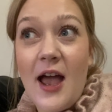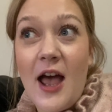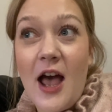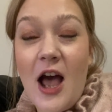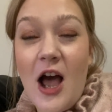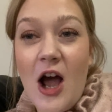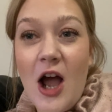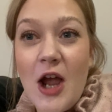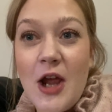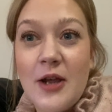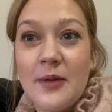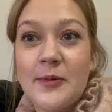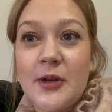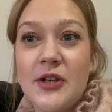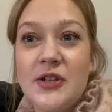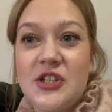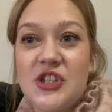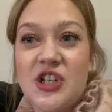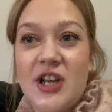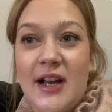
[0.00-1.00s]
I'm
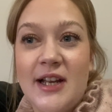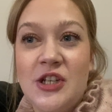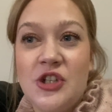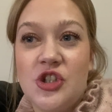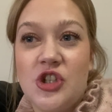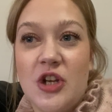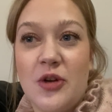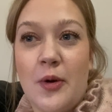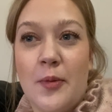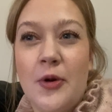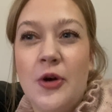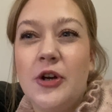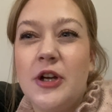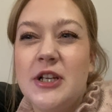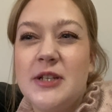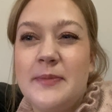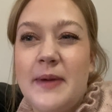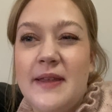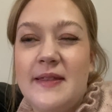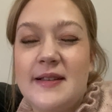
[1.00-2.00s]
going to challenge you. I'm not
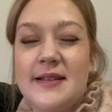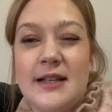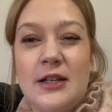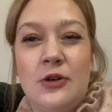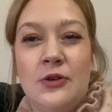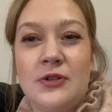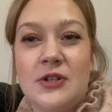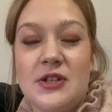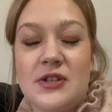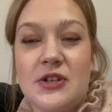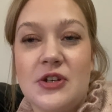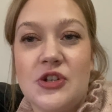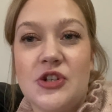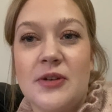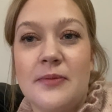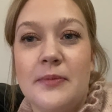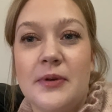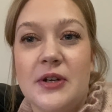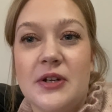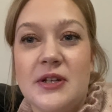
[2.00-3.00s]
going to make this a long
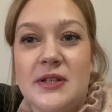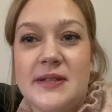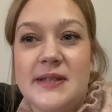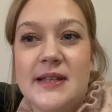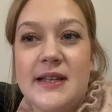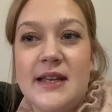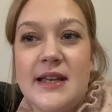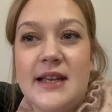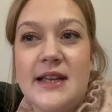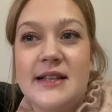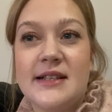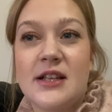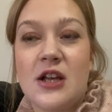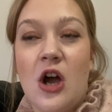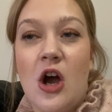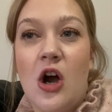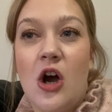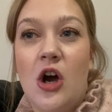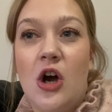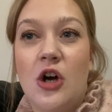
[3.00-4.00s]
discussion because it's
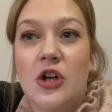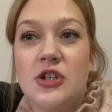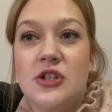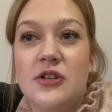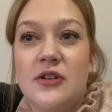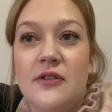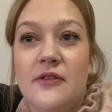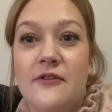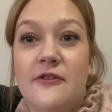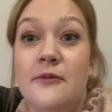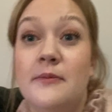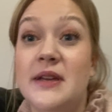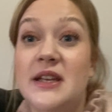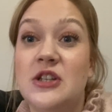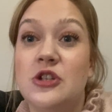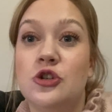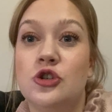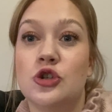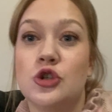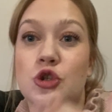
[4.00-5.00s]
hard for me
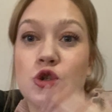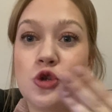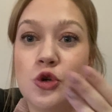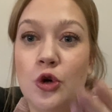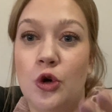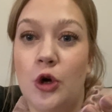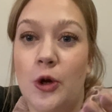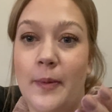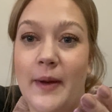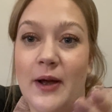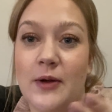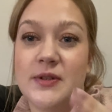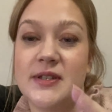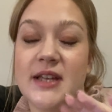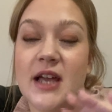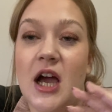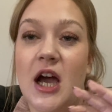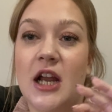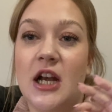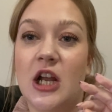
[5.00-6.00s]
to just talk about
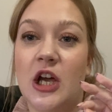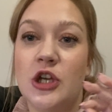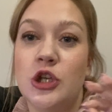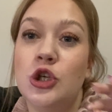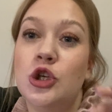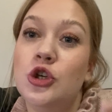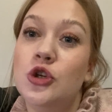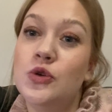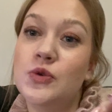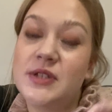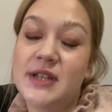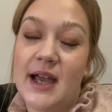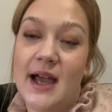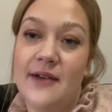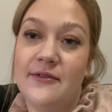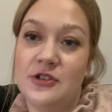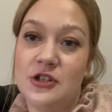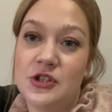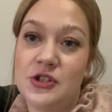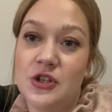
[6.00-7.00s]
it. I'd like you to
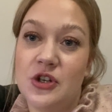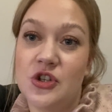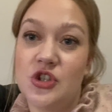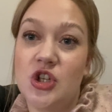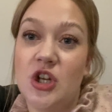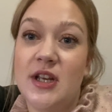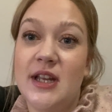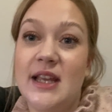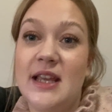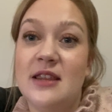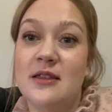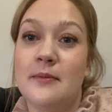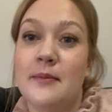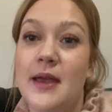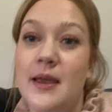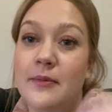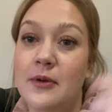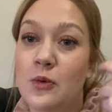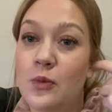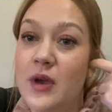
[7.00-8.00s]
have a discussion, either
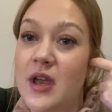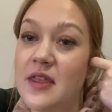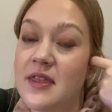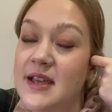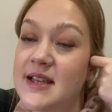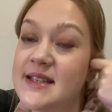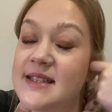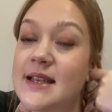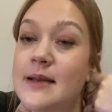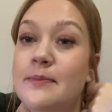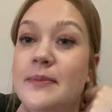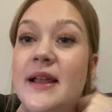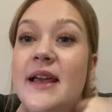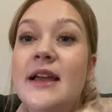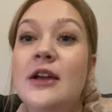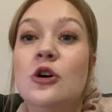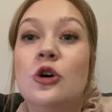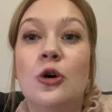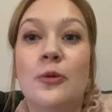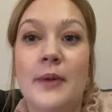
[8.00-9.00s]
maybe with a
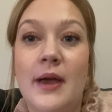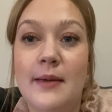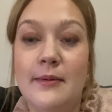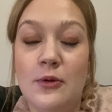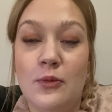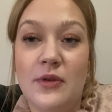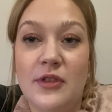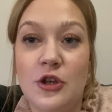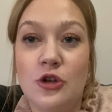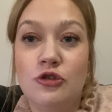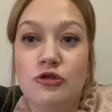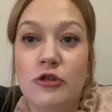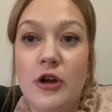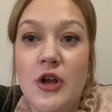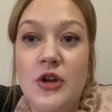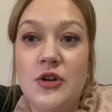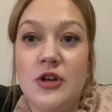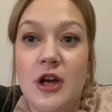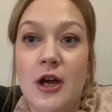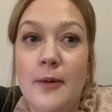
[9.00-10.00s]
sibling or maybe with a
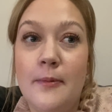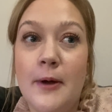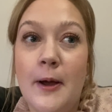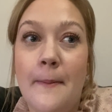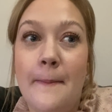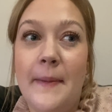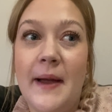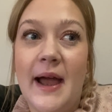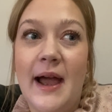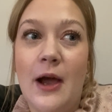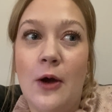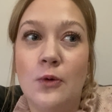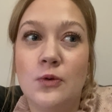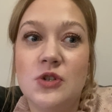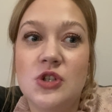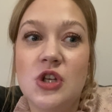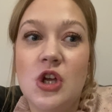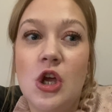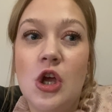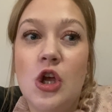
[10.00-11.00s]
grown-up,
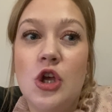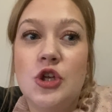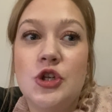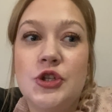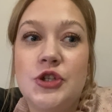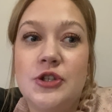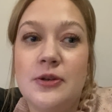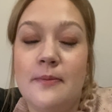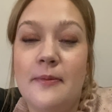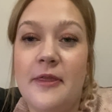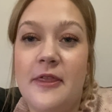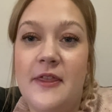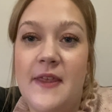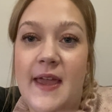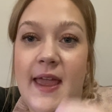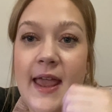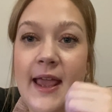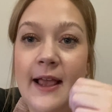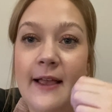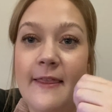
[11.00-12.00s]
about
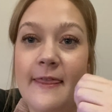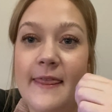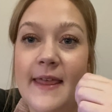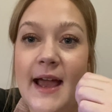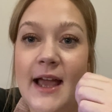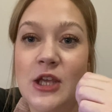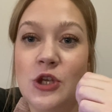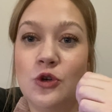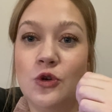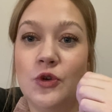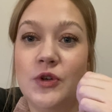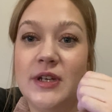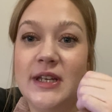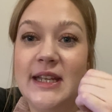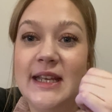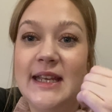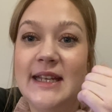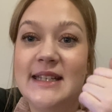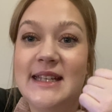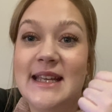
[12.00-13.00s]
something that your
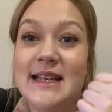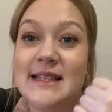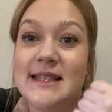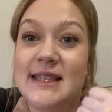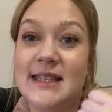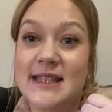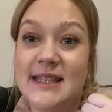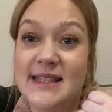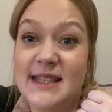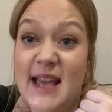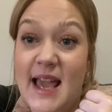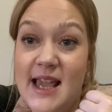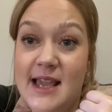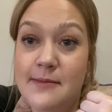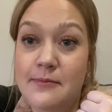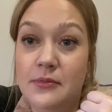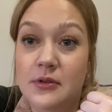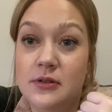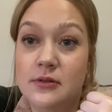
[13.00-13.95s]
need is the same.